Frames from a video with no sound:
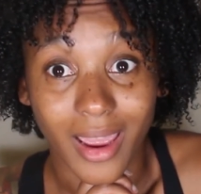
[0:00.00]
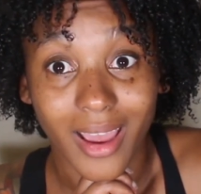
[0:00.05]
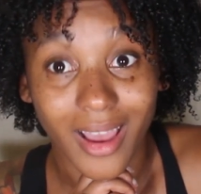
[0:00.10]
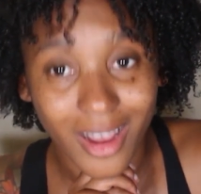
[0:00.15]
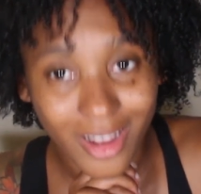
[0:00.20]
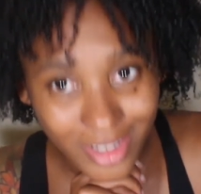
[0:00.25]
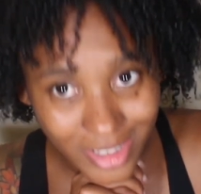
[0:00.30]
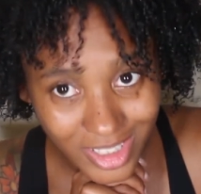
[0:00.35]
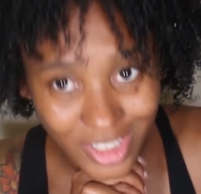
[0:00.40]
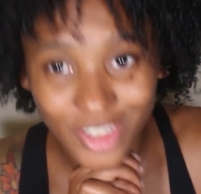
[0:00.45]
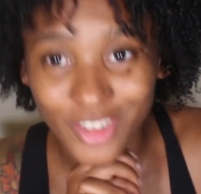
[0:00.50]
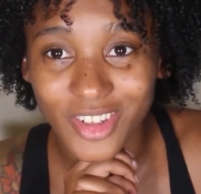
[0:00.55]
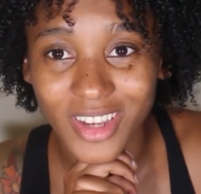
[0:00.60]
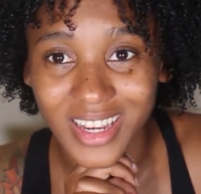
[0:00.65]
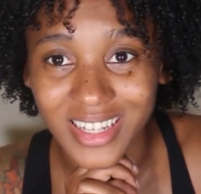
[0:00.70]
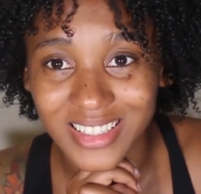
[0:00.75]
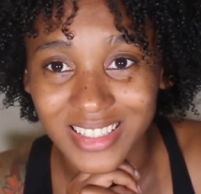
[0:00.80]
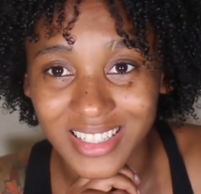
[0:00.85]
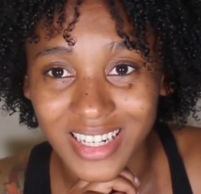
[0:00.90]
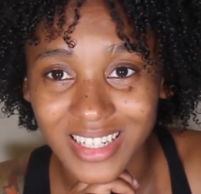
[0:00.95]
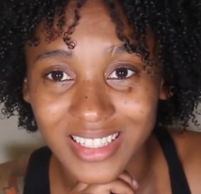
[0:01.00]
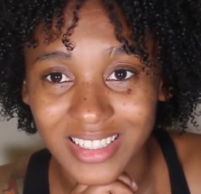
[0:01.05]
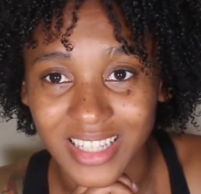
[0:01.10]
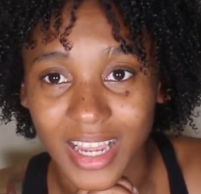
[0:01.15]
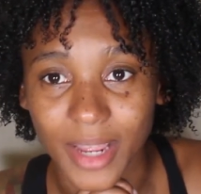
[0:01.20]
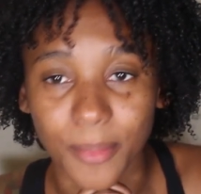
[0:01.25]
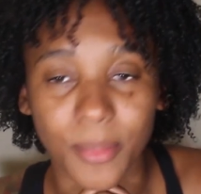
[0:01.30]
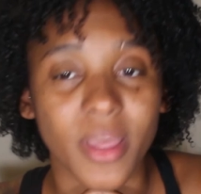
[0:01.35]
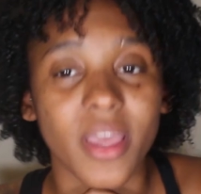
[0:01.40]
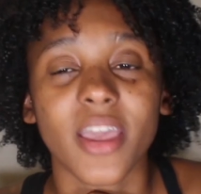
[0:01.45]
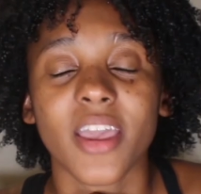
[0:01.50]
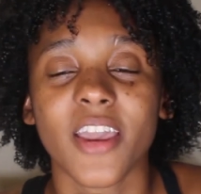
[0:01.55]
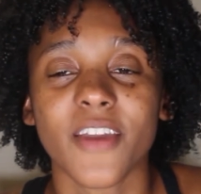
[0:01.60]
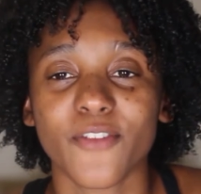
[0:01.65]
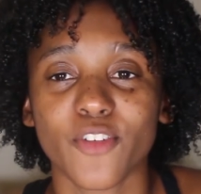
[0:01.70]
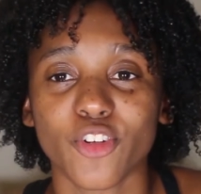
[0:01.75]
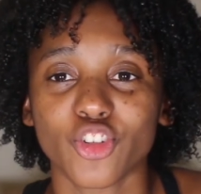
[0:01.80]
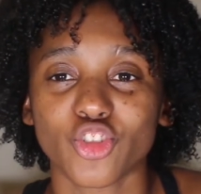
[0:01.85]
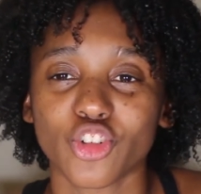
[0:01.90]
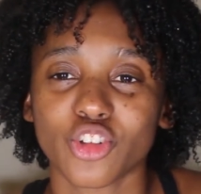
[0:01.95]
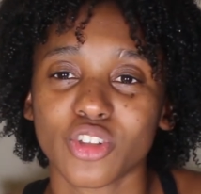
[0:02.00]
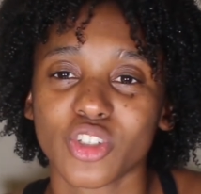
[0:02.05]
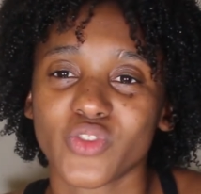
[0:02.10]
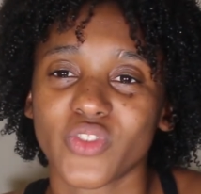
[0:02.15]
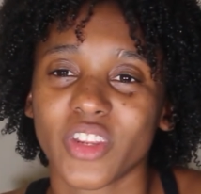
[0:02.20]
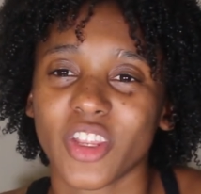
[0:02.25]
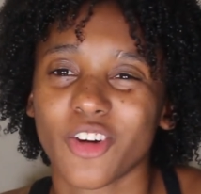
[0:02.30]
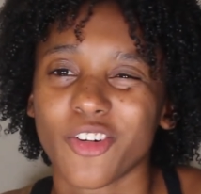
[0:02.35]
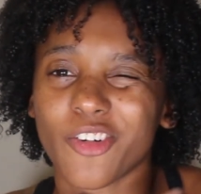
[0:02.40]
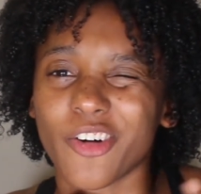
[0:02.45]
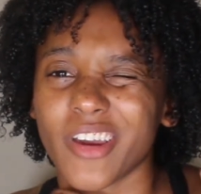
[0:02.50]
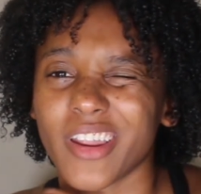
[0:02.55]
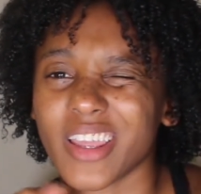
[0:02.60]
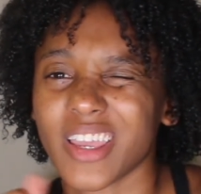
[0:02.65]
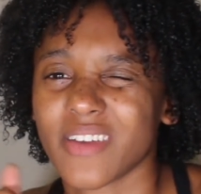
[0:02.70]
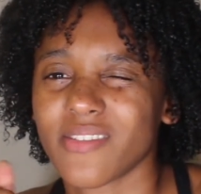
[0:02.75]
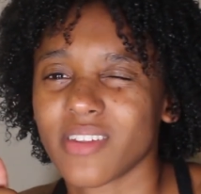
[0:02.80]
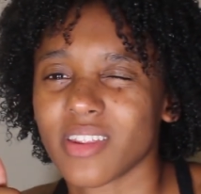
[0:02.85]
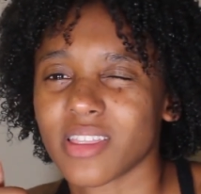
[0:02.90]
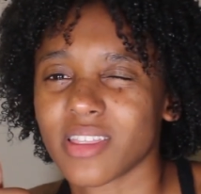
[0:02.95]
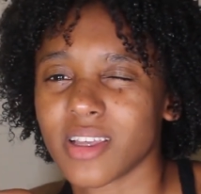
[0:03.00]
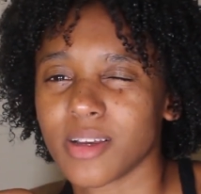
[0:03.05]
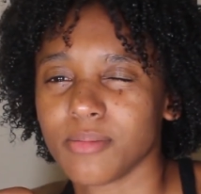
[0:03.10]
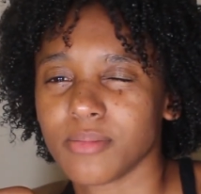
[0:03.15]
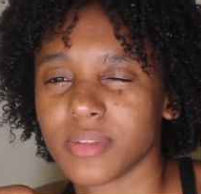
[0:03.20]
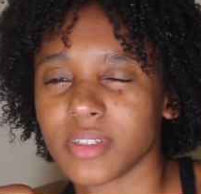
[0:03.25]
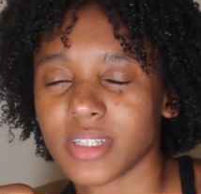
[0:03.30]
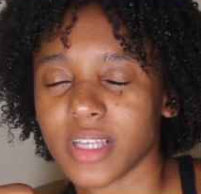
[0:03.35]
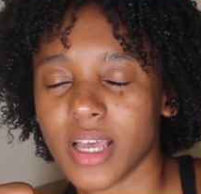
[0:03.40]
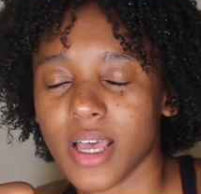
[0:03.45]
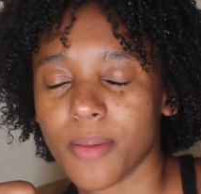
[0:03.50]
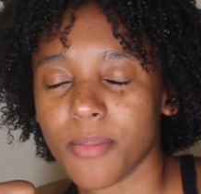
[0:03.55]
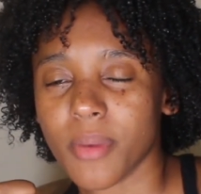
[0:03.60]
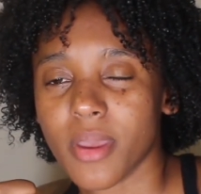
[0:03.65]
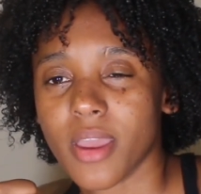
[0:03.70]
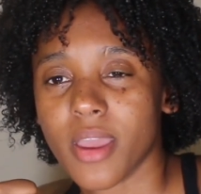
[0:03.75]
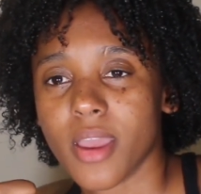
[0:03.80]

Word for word: I'll see you guys next time. If you enjoyed this video, go ahead and give it a thumbs up.